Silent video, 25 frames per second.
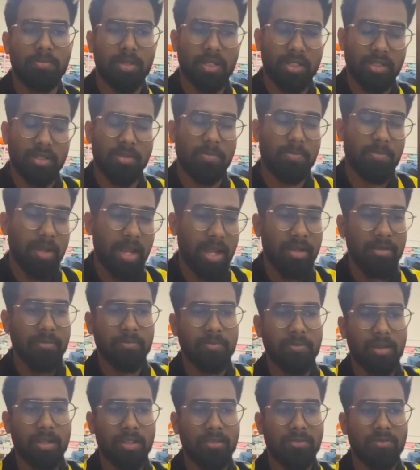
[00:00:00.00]
but the
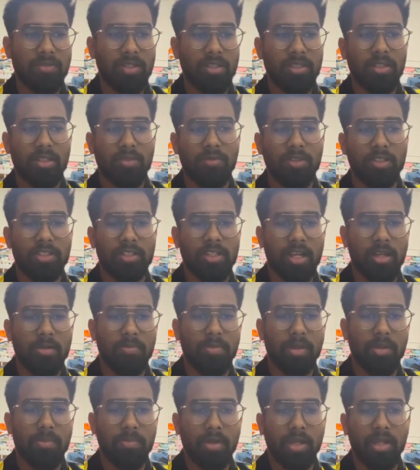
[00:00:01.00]
band pass filter, which can
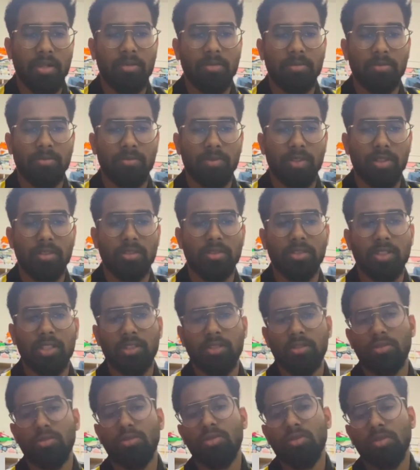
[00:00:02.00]
be made with
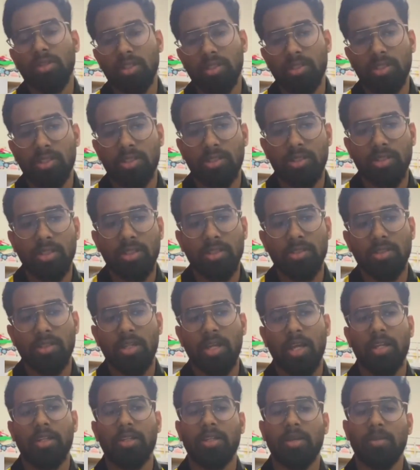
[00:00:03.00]
just two resistors
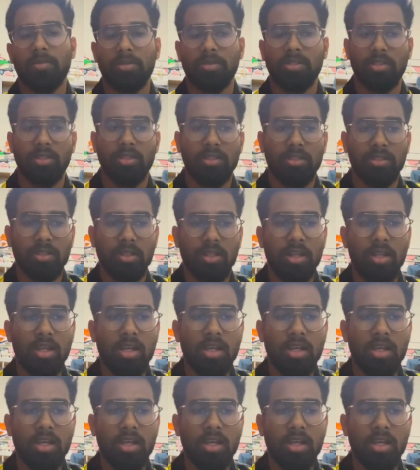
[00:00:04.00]
and capacitors,